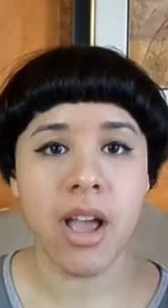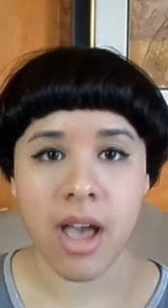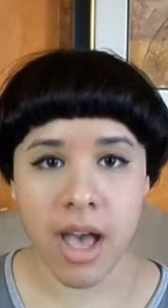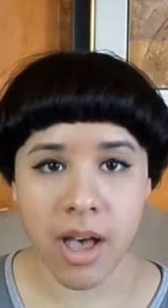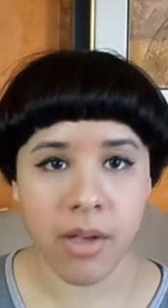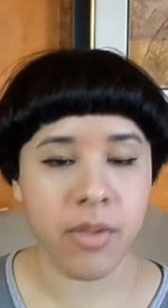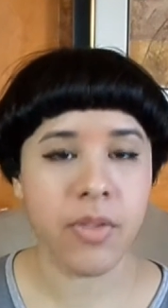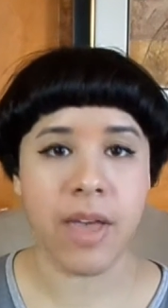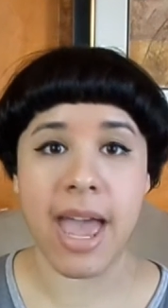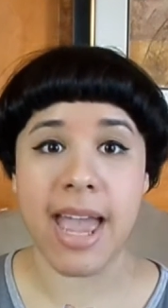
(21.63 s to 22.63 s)

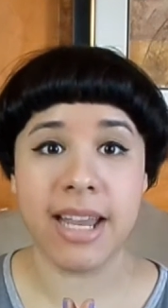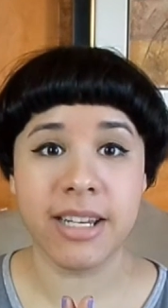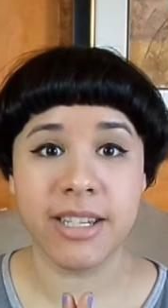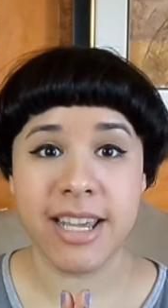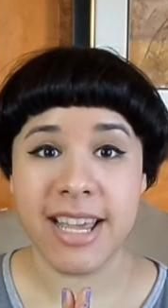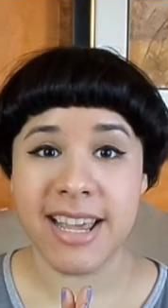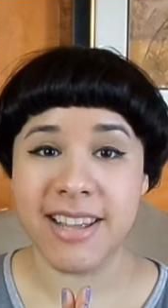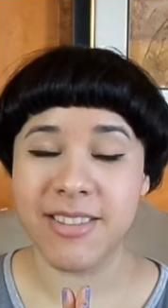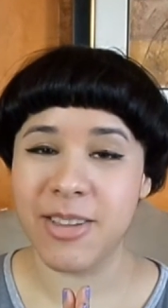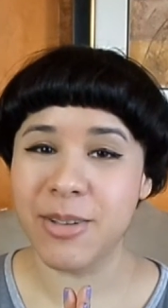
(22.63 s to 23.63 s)
health, and
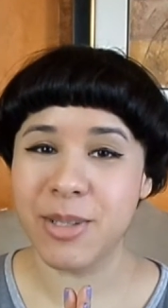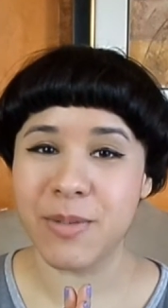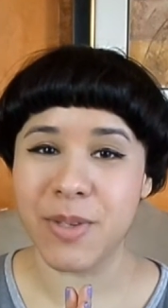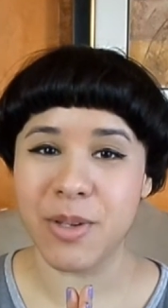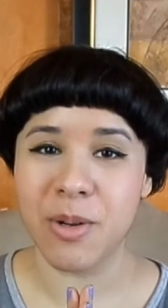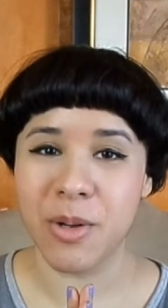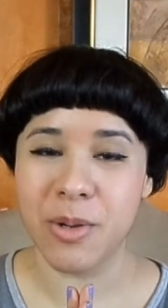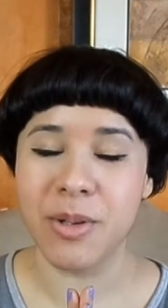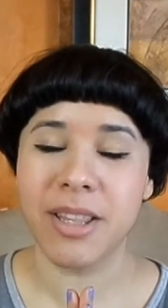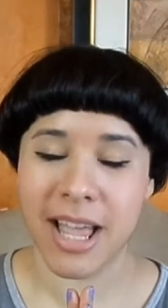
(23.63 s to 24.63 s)
those of you
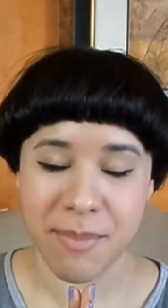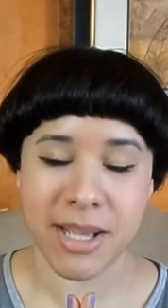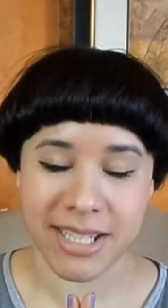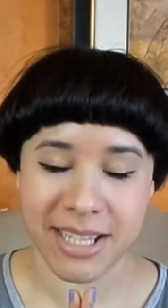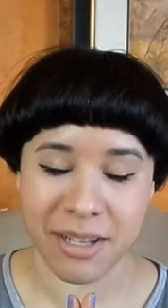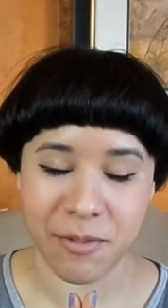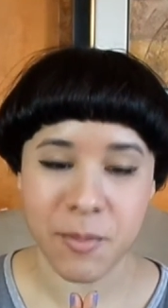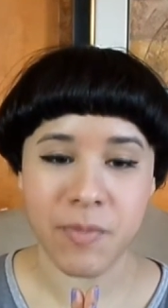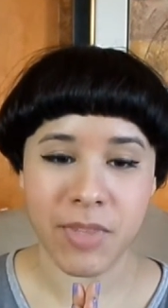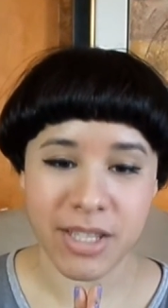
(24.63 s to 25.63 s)
who, like
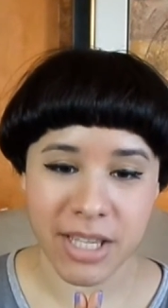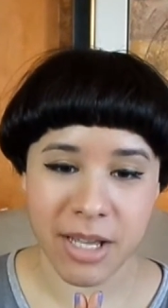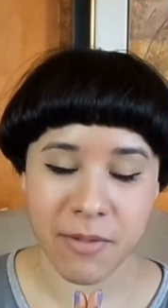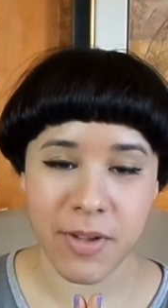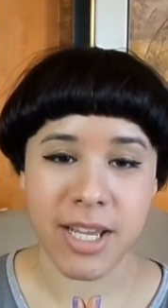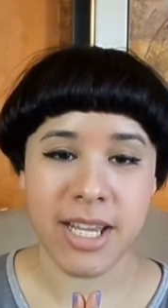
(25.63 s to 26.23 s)
myself, love